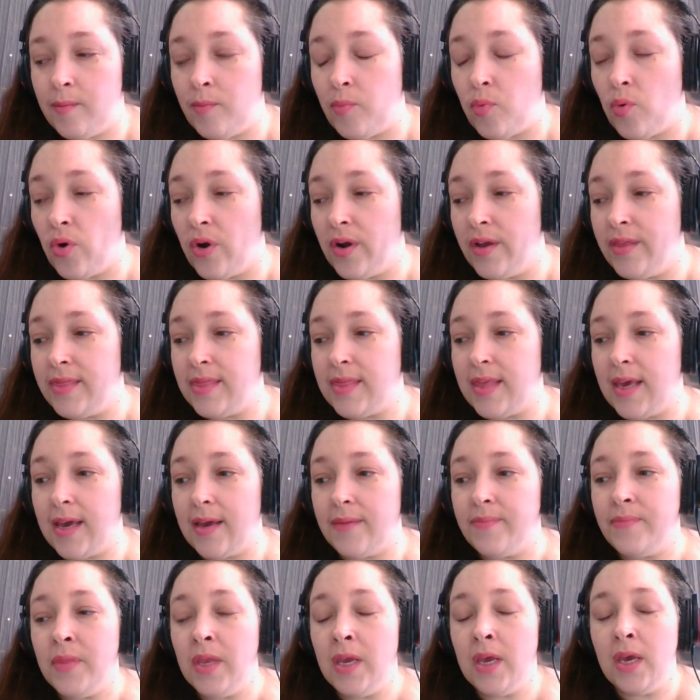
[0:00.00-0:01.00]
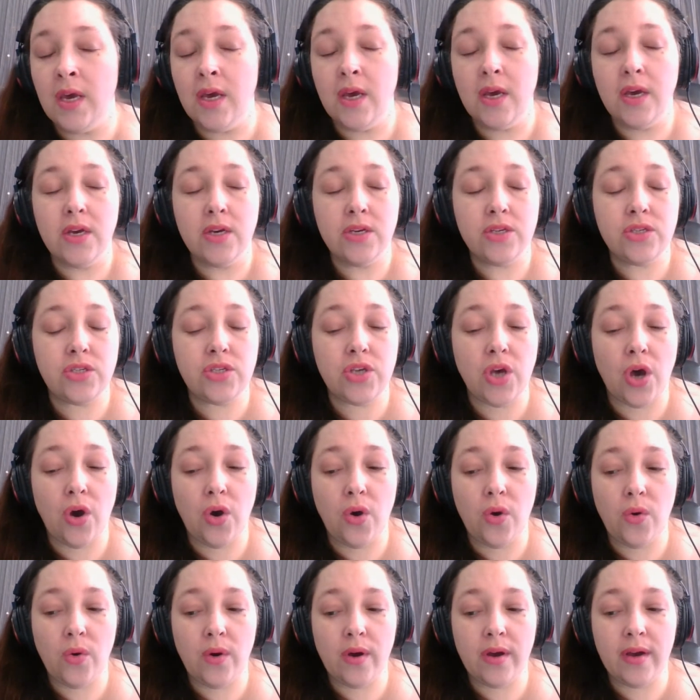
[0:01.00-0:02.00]
important thing.
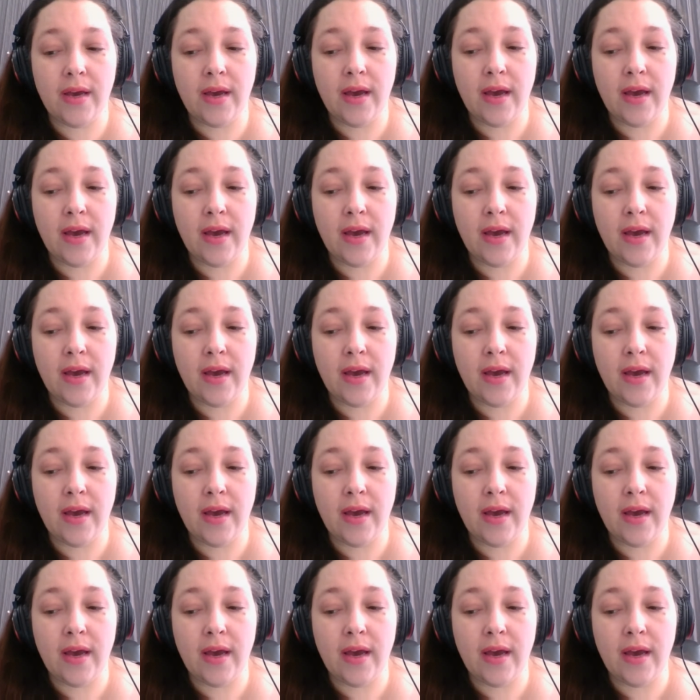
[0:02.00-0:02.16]
So,